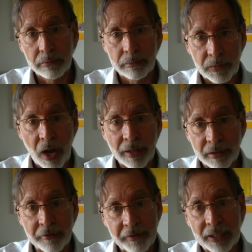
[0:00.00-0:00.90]
cause and
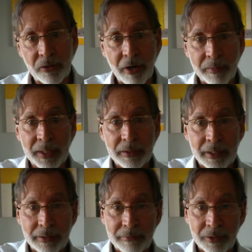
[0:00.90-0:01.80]
effect argument
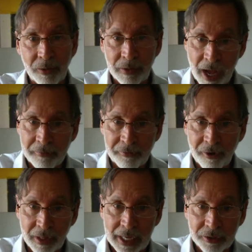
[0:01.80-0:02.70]
that, a lot of
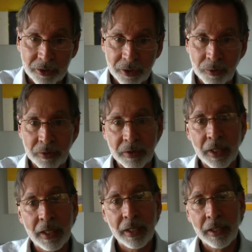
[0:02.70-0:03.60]
fertilizer use
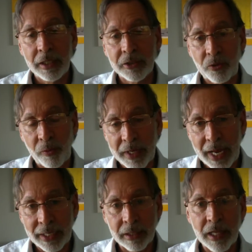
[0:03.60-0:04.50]
is
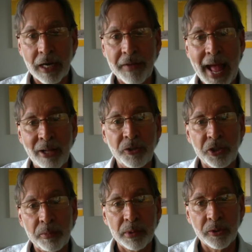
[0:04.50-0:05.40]
creating a lot of algae
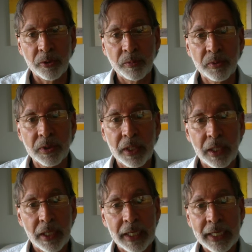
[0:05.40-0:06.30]
blooms
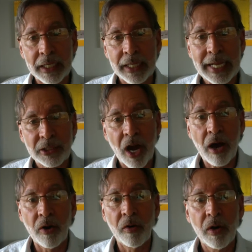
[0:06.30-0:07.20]
in Lake
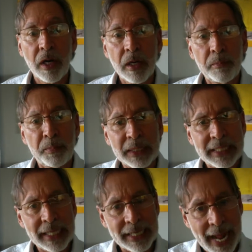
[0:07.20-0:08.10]
Tahoe. But the
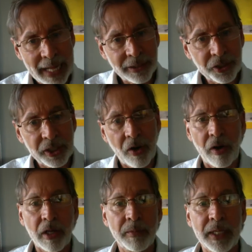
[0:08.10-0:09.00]
analogy
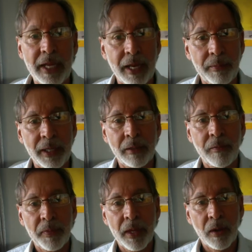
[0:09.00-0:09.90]
argument came in
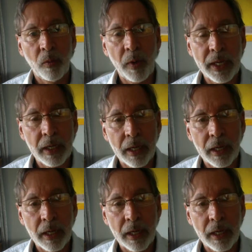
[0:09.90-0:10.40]
when